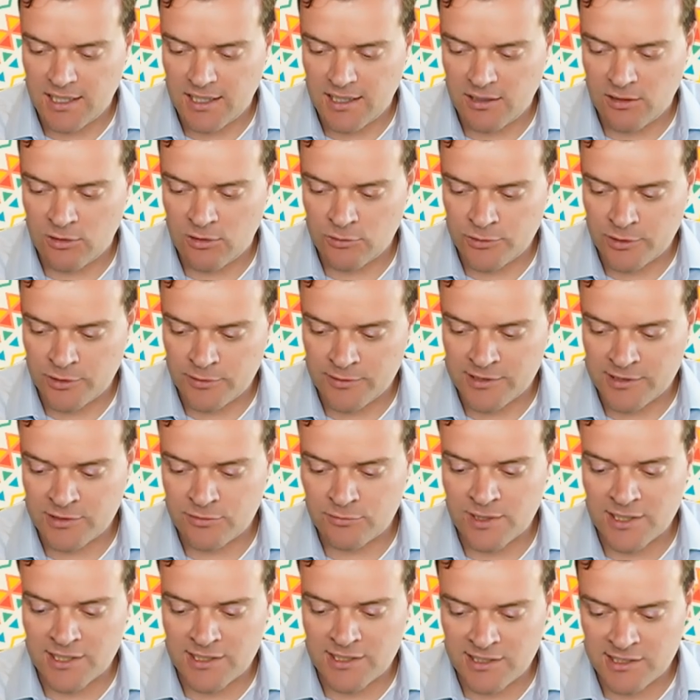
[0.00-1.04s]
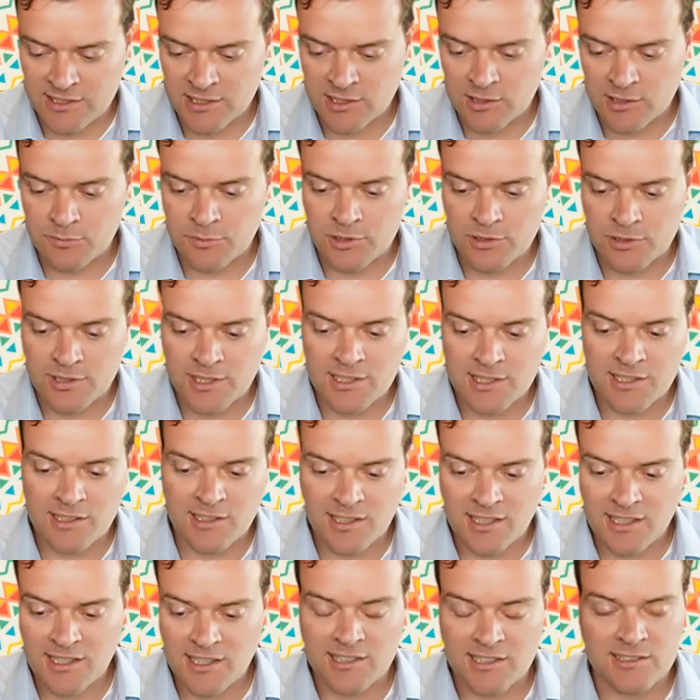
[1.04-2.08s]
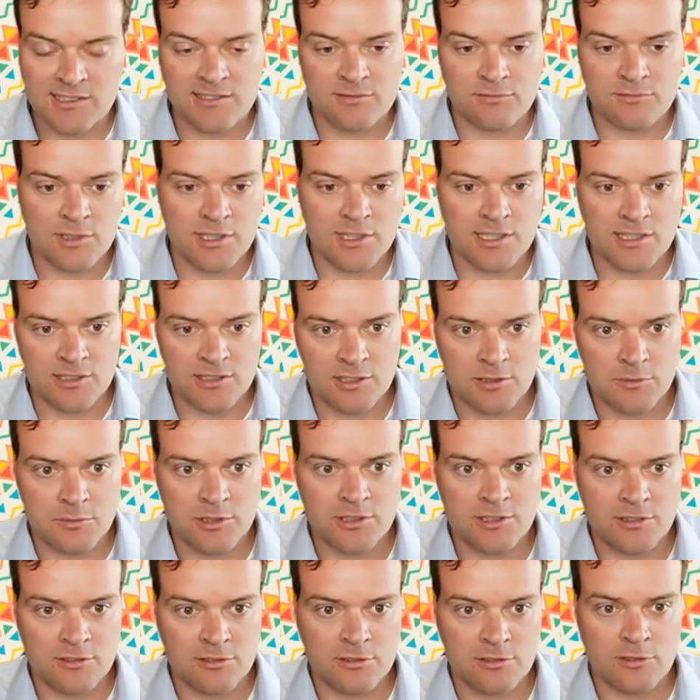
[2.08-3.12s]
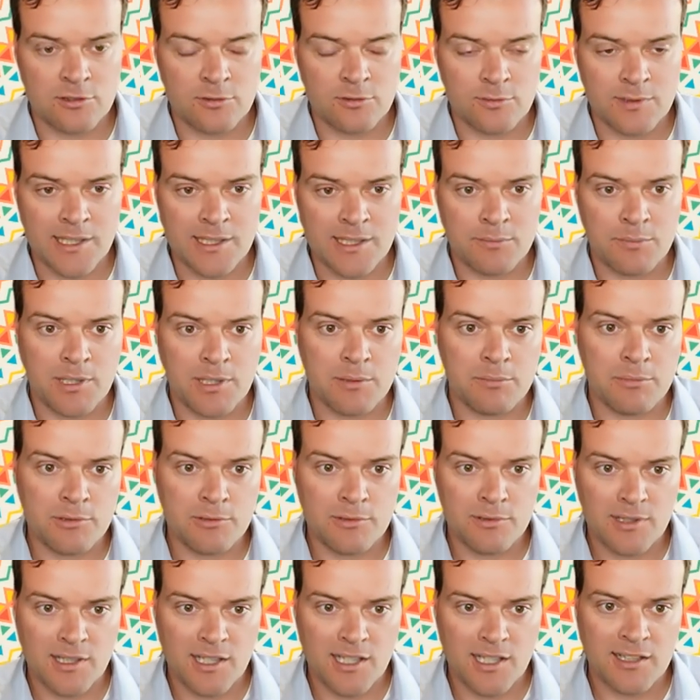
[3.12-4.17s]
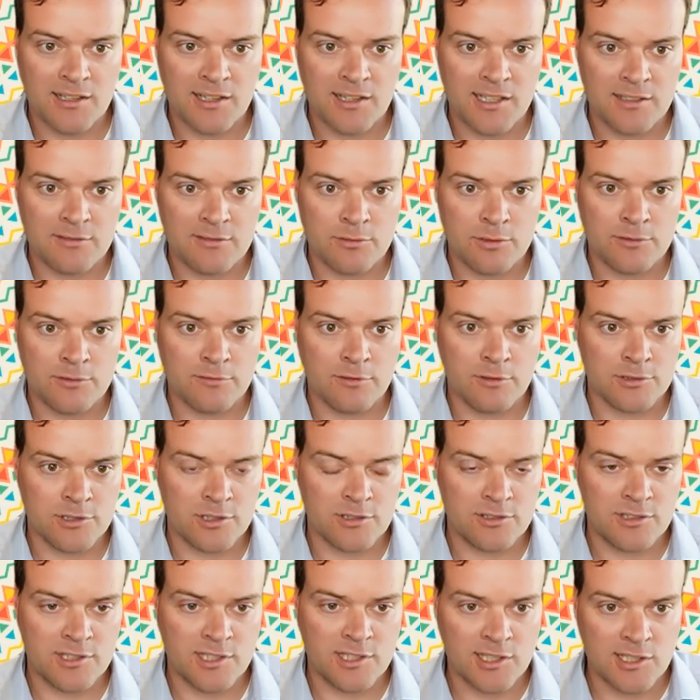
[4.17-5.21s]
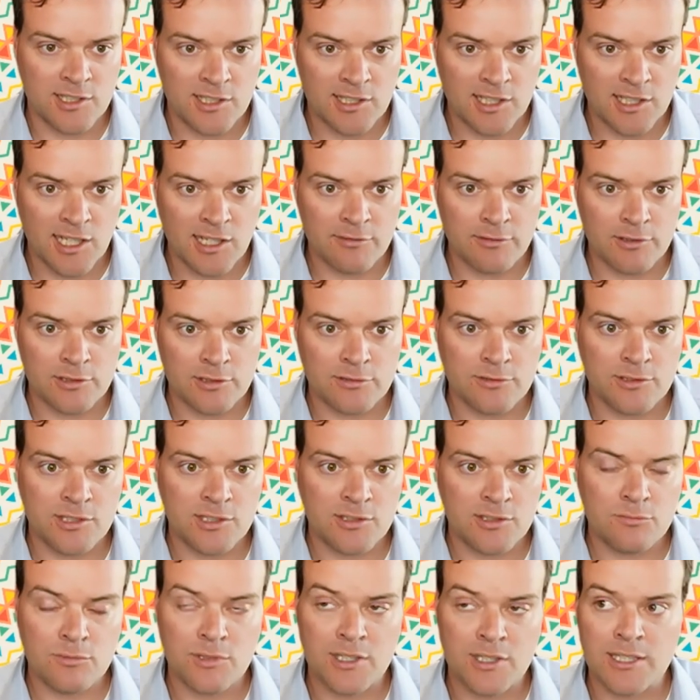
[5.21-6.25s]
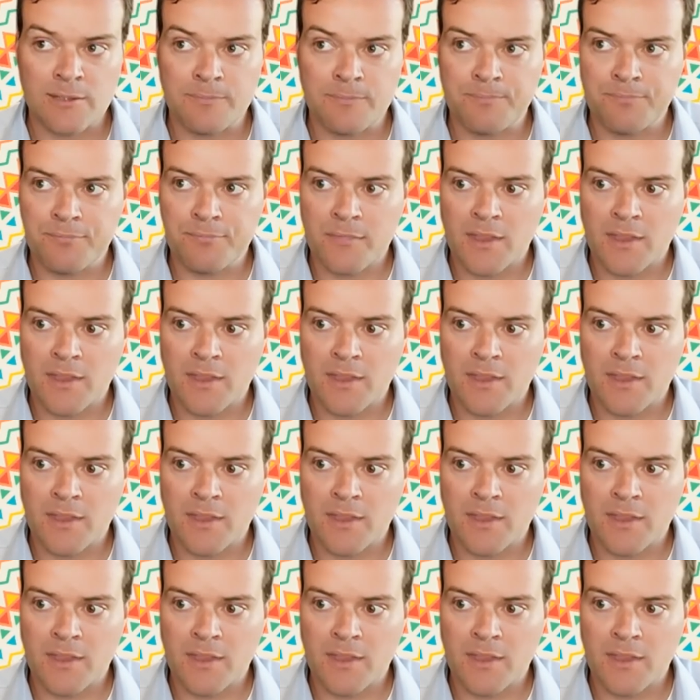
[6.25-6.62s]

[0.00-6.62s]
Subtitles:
although it's redistributing the thing, it's redistributing to the right people. I think we've also seen an evolution where